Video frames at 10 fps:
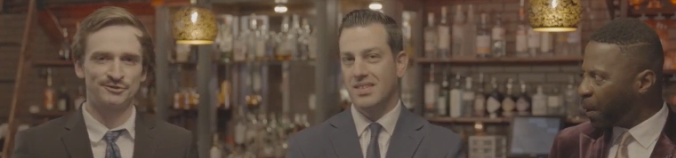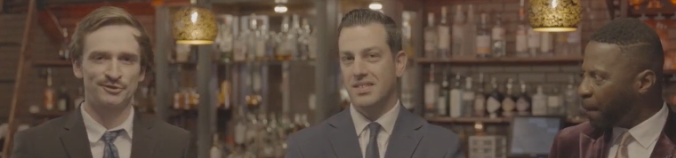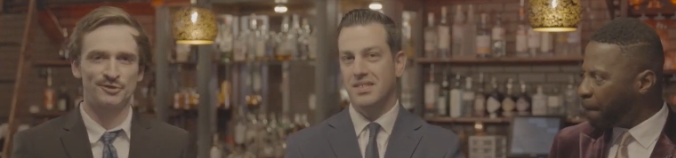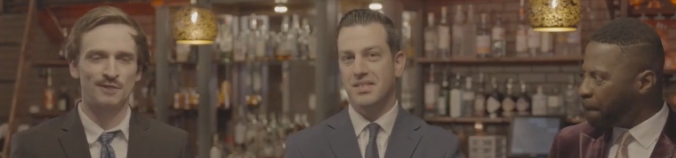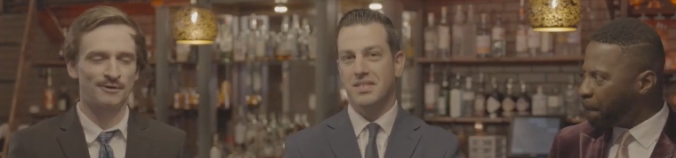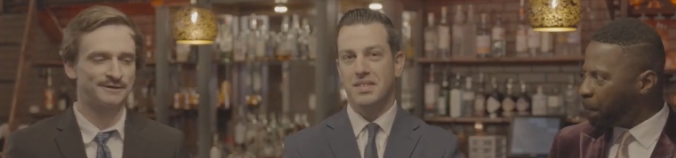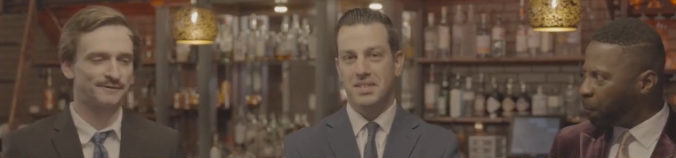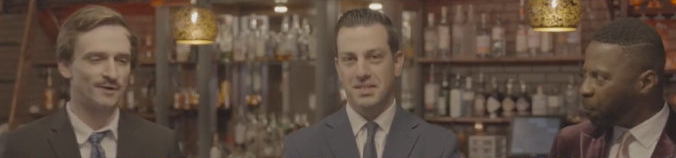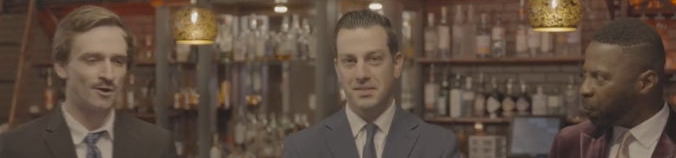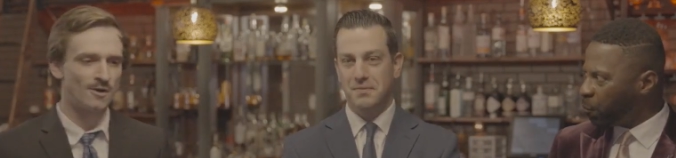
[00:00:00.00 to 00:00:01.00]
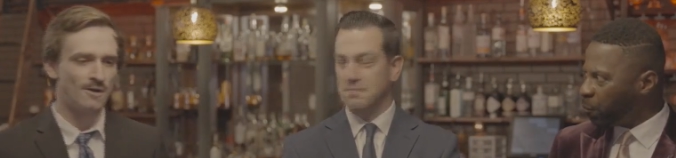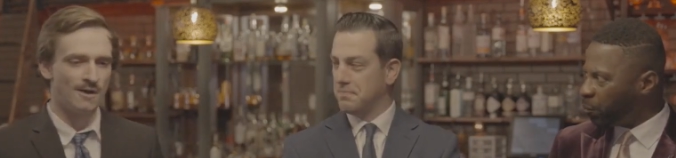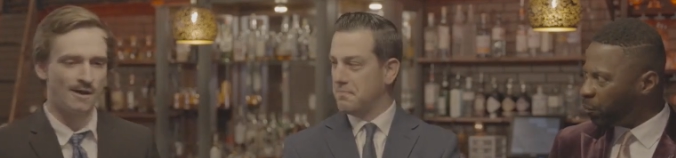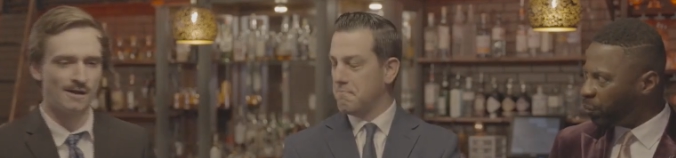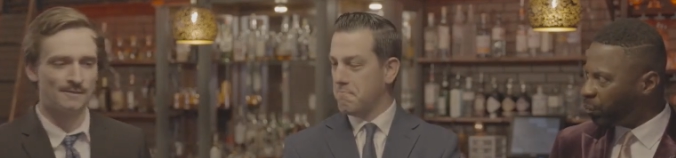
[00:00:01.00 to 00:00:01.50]
Speaker 1: Dinner Club right down the hall.
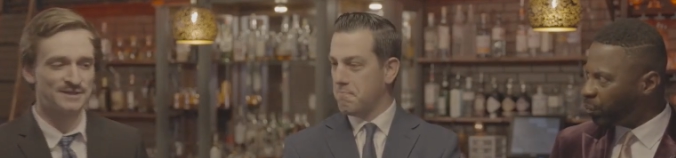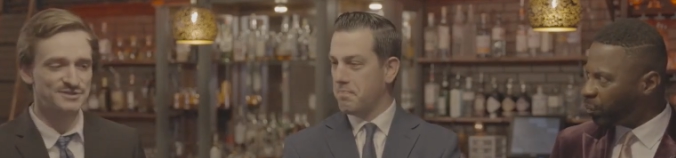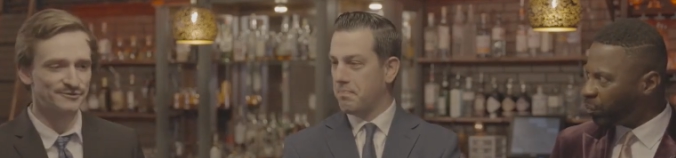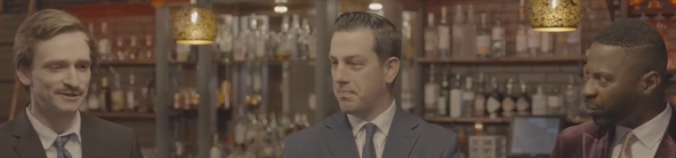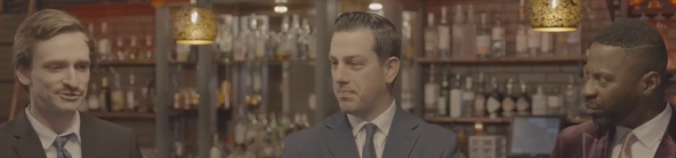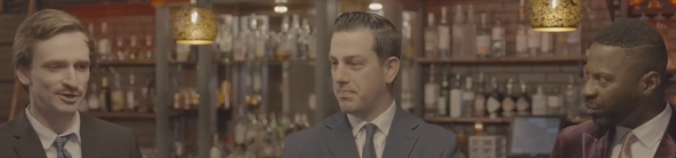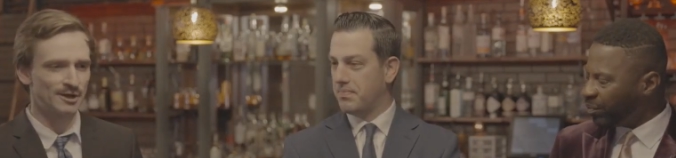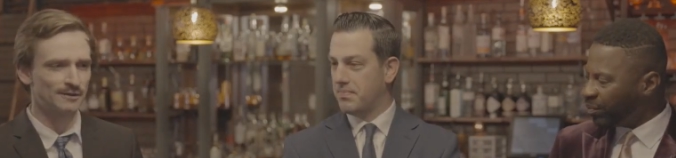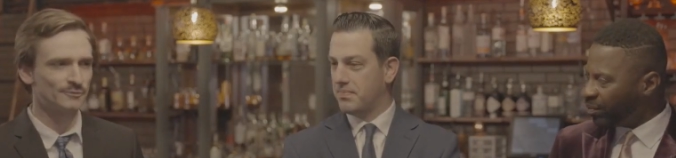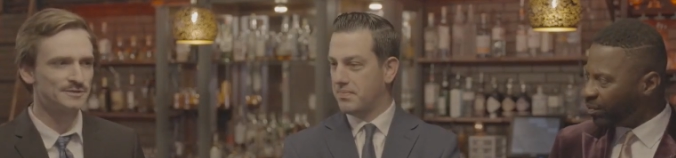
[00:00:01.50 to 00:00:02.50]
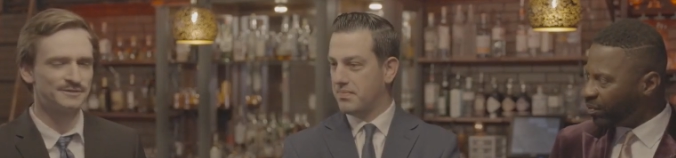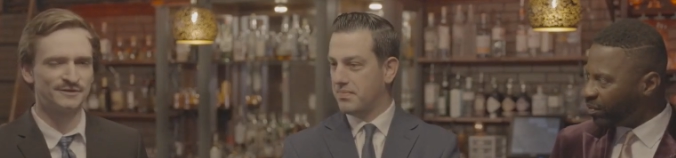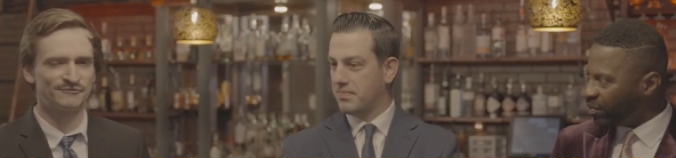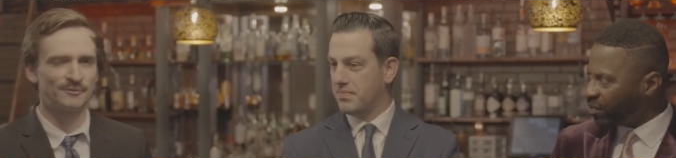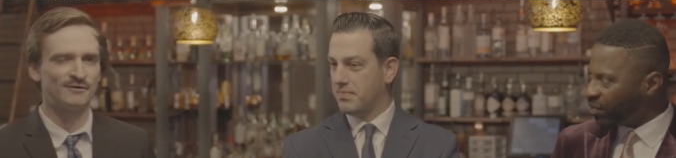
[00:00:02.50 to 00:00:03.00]
Um, that's our restaurant. We had been
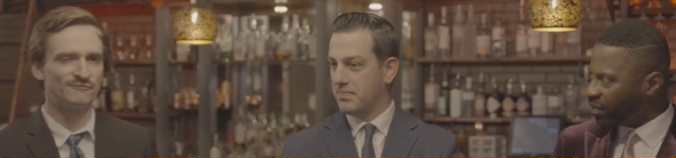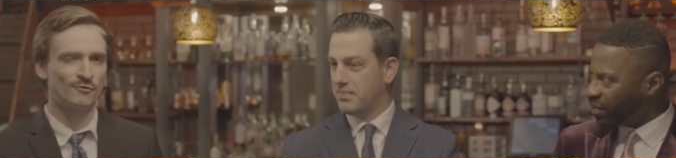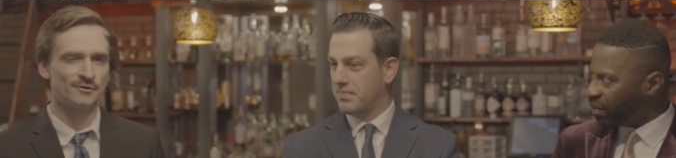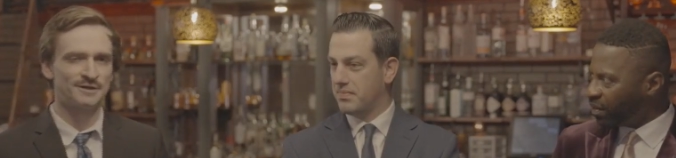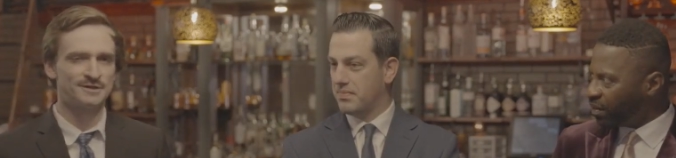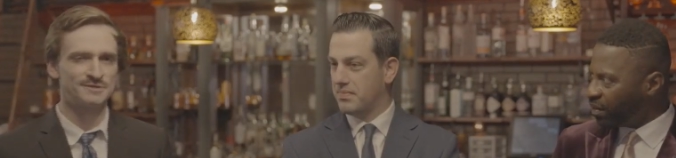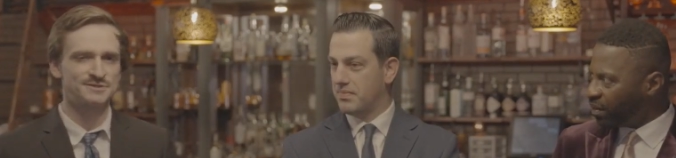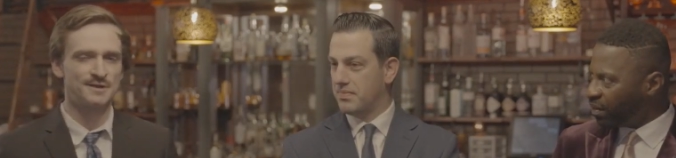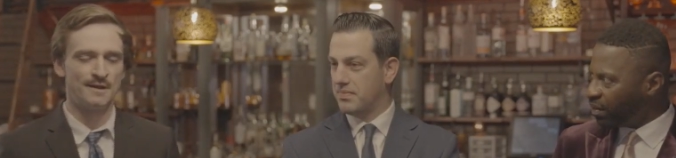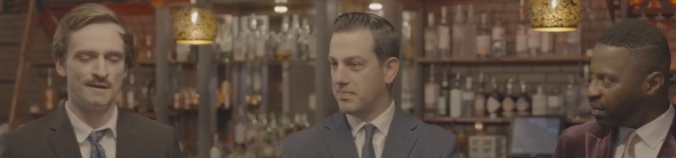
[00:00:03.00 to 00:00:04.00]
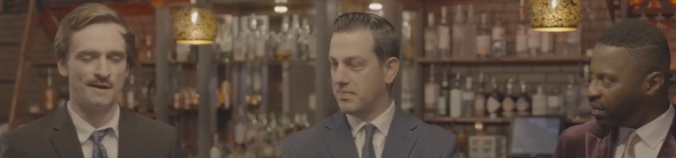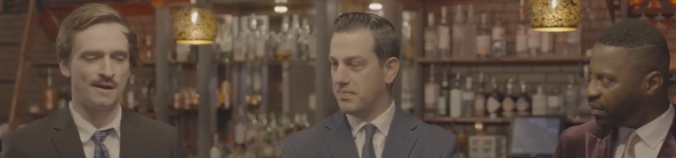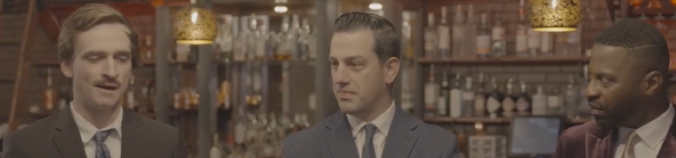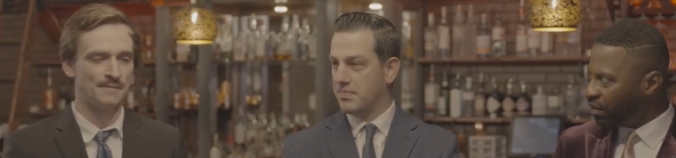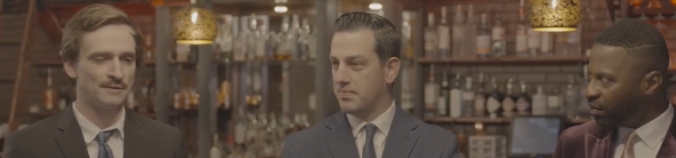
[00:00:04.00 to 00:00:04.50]
there for about four years,
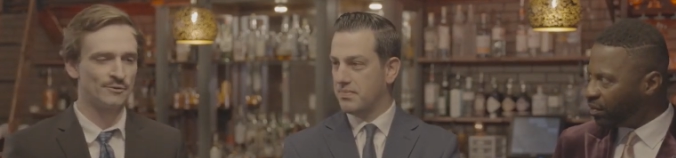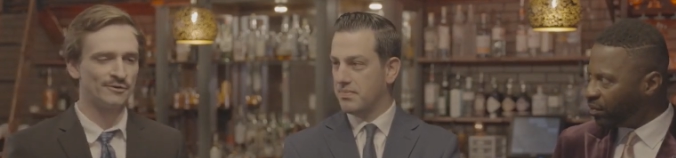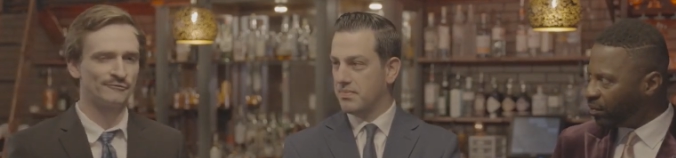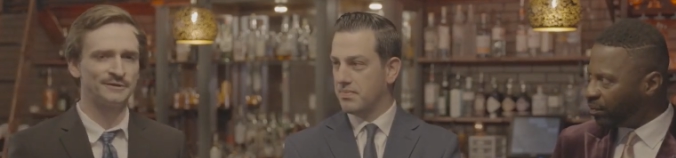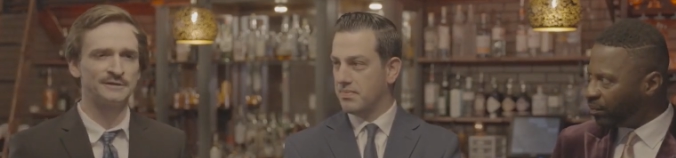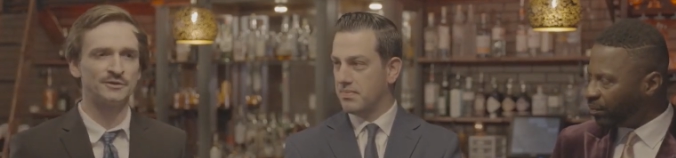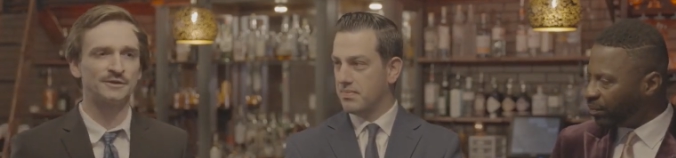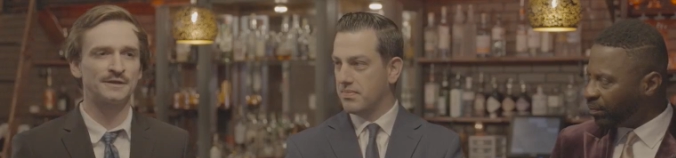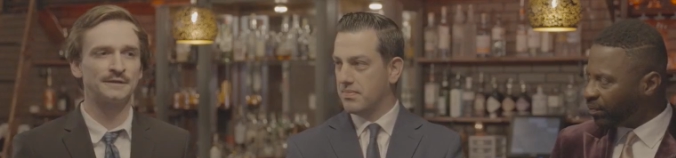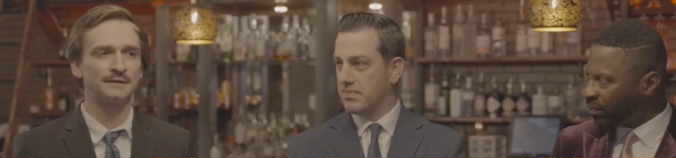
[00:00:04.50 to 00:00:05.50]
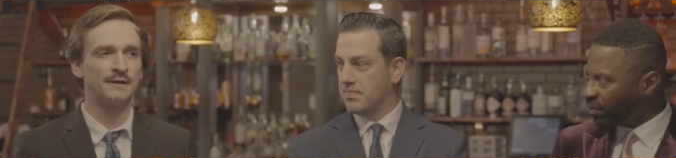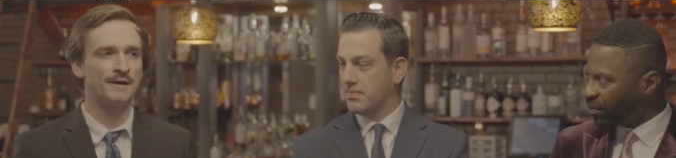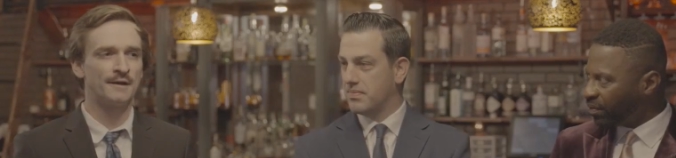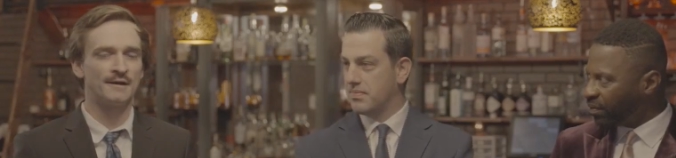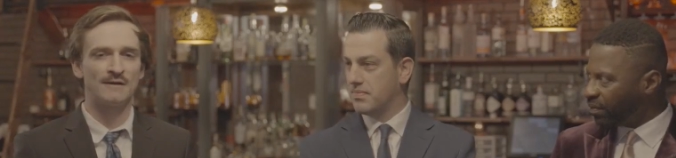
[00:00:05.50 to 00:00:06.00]
um, and we were really looking,
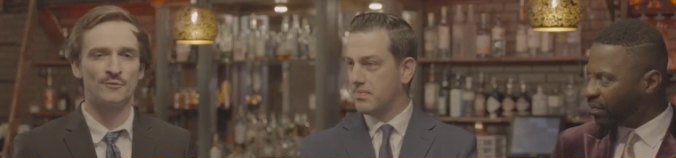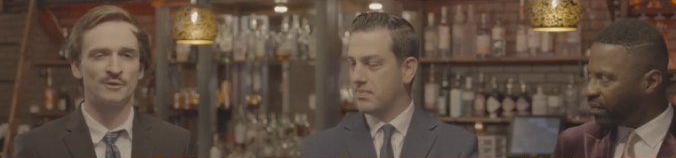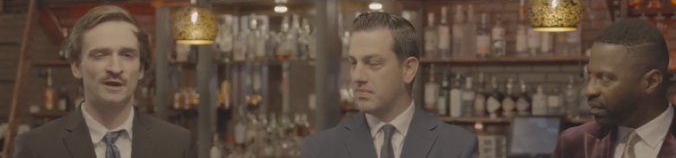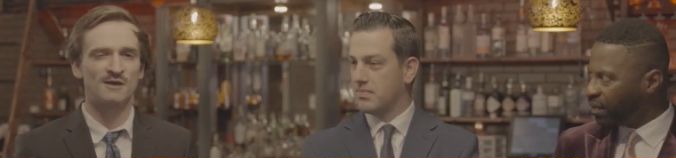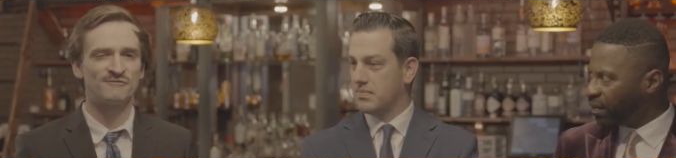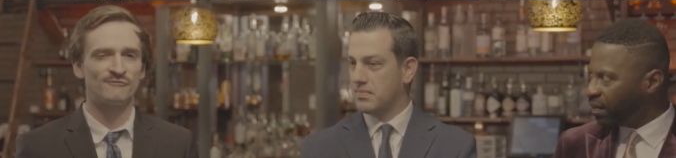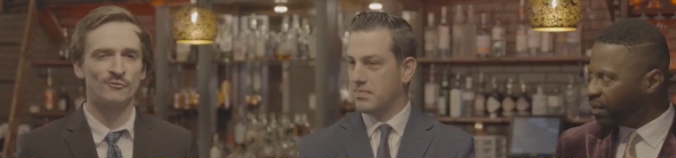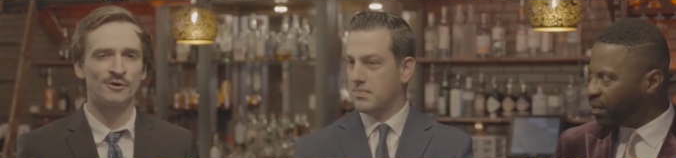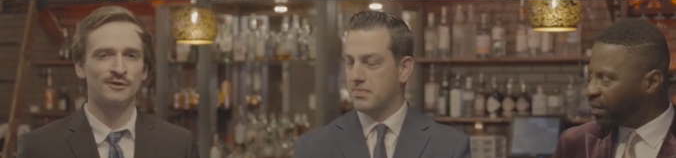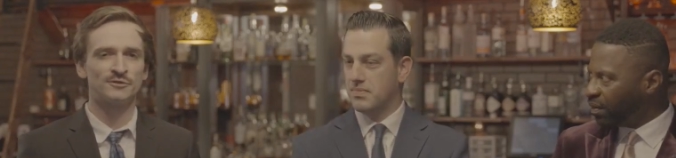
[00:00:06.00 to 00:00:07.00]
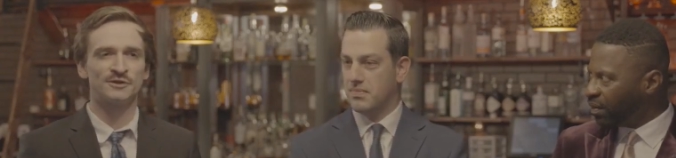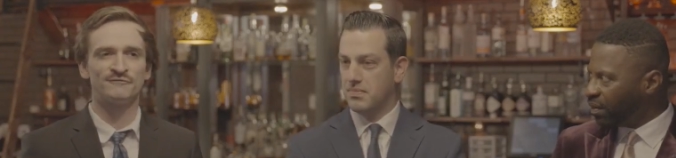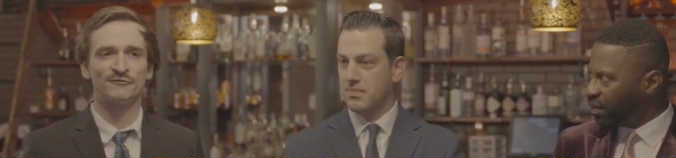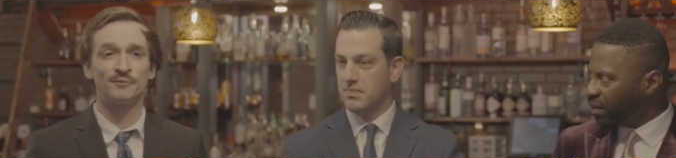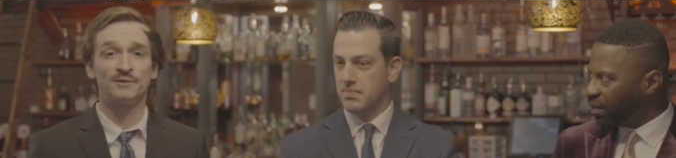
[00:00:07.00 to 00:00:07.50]
uh, when we got off of work, looking
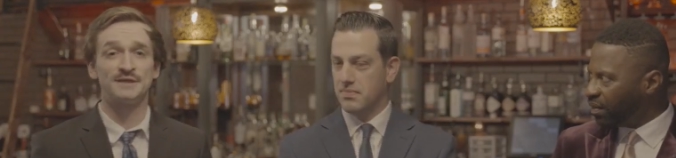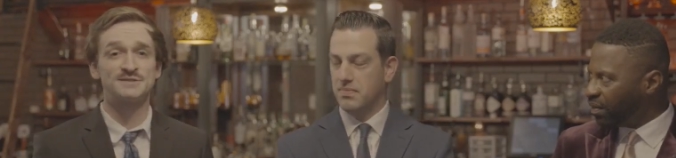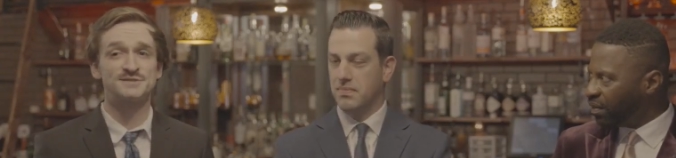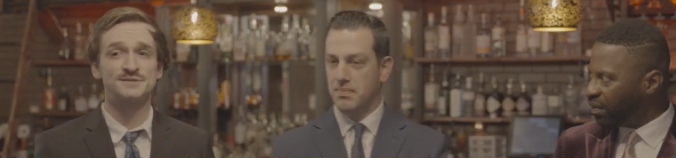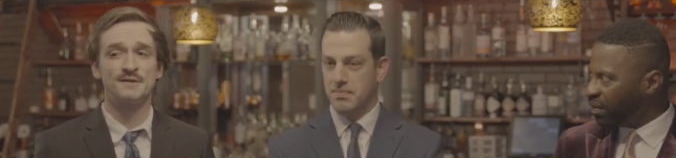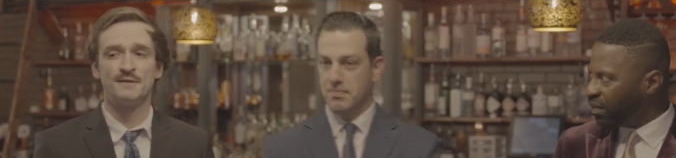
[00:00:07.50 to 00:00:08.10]
for a place